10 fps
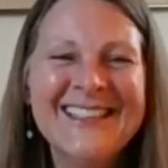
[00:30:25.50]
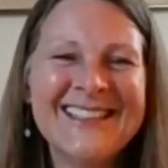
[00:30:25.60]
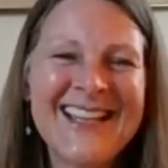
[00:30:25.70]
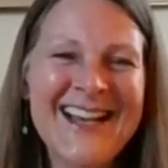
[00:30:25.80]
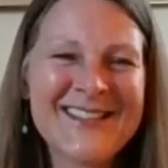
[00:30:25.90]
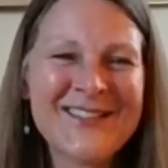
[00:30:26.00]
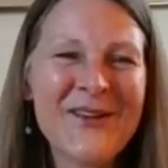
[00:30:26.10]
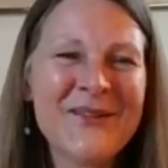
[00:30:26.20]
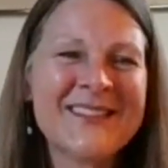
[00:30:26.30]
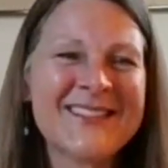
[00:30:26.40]
Yeah.
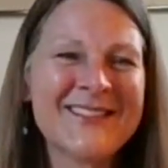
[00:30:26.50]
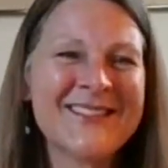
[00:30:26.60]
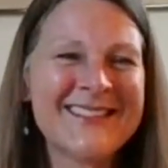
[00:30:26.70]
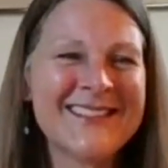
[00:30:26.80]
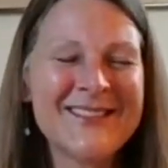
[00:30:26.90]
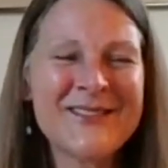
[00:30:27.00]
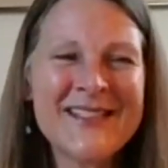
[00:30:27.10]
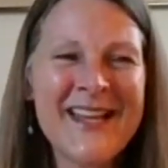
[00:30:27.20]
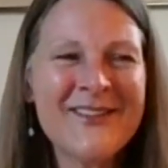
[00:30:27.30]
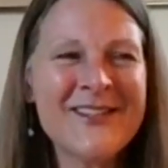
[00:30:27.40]
So there's
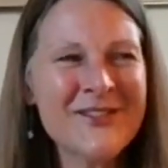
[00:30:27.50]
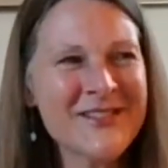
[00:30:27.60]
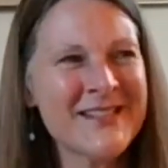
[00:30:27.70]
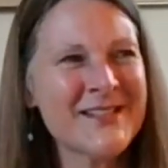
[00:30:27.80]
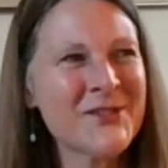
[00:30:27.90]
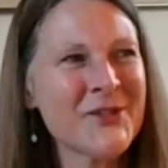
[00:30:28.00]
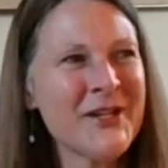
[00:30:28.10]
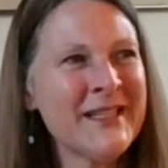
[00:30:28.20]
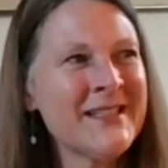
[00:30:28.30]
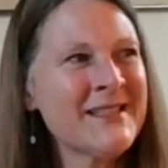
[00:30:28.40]
another interesting
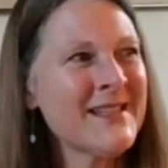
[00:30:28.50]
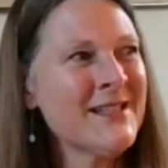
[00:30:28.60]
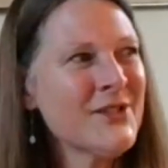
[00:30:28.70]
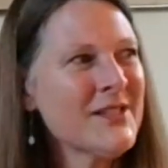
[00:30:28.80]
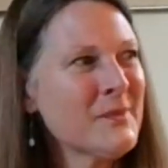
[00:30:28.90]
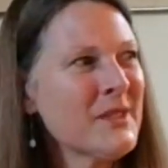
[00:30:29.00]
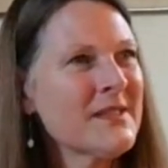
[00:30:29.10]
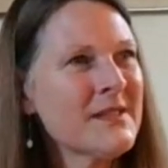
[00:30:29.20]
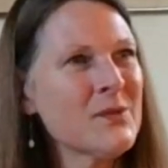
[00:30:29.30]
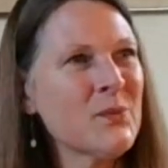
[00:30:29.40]
story, and it's interesting
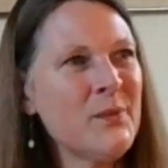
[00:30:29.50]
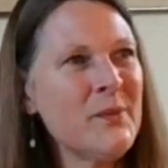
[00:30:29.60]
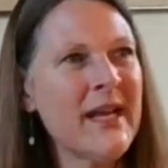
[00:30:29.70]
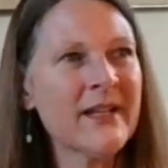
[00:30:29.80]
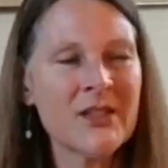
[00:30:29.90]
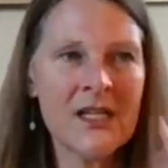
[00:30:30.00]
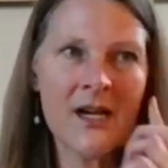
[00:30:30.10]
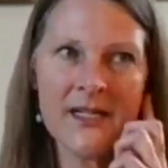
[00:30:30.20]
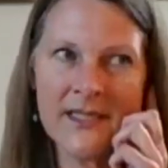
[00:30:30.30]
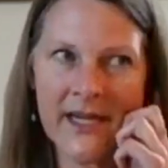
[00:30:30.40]
because this woman actually
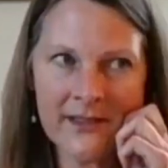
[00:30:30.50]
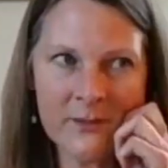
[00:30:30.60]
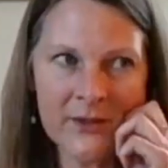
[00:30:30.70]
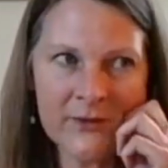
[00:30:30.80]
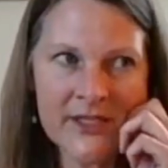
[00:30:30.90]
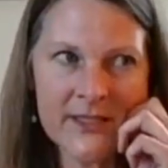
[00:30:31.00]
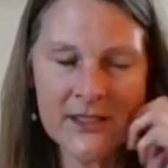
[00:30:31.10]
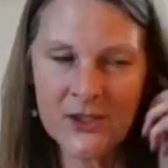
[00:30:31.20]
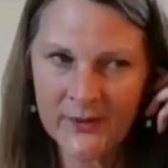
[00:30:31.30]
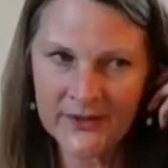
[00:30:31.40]
contacted me
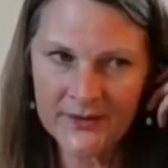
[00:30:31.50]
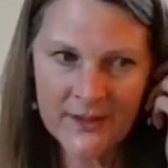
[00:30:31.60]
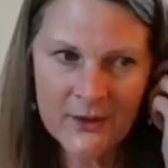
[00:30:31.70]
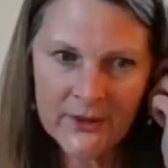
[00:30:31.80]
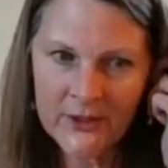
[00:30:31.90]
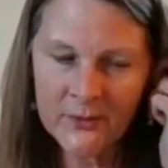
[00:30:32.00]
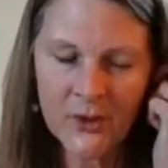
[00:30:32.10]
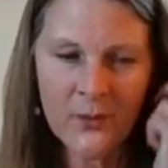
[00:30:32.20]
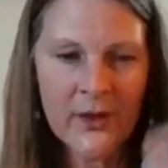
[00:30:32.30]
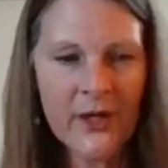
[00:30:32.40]
recently. She wants to do a little
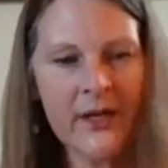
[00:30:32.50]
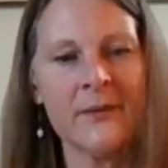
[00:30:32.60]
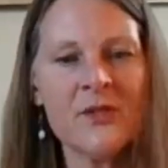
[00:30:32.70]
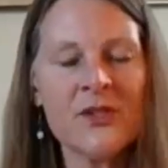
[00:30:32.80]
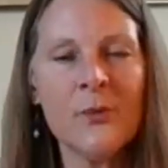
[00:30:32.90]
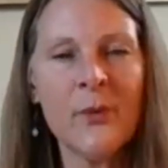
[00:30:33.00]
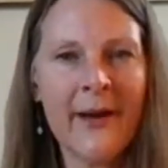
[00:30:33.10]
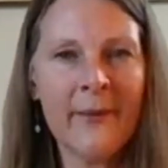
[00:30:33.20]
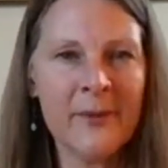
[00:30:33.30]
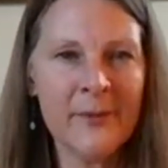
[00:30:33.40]
more work, and I'm super
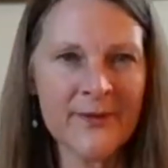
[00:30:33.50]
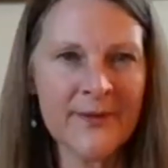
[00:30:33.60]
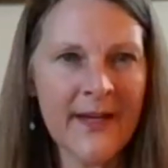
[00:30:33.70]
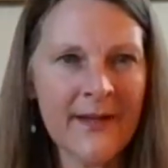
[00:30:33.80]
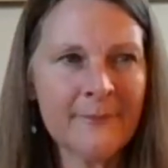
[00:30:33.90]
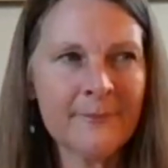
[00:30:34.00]
happy about that.